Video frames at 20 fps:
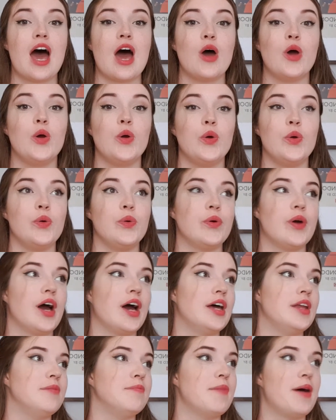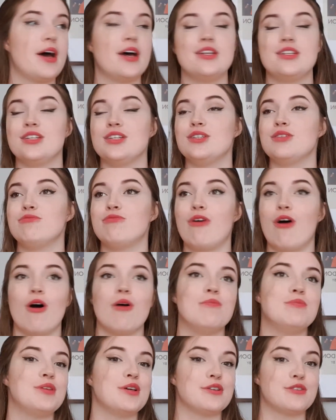who had murdered,
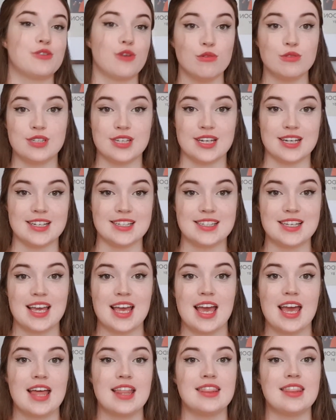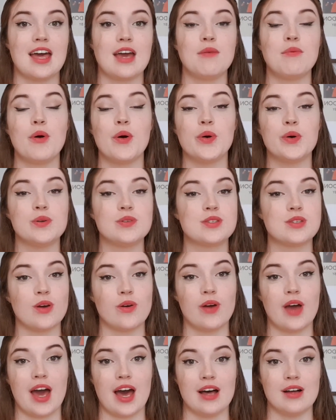robbed, assaulted. They were also
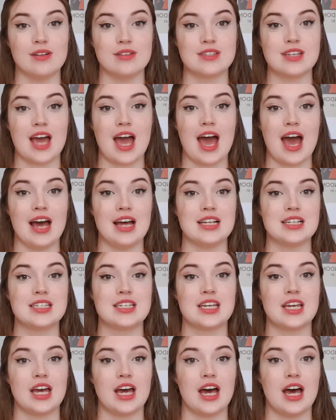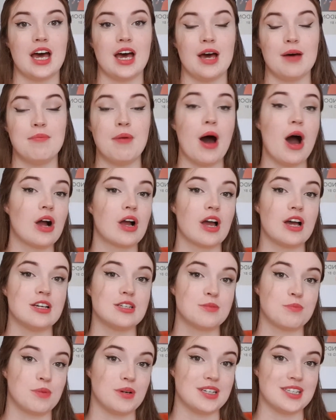held at
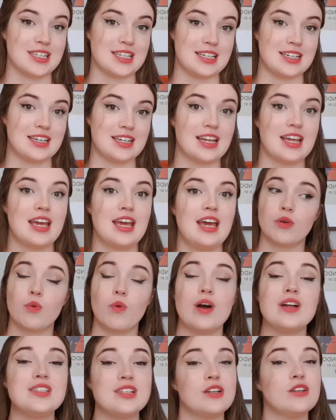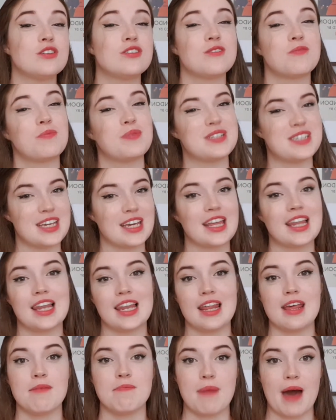Parkhurst Prison. Quite a lot of
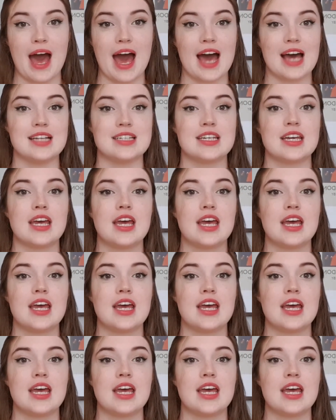particularly bad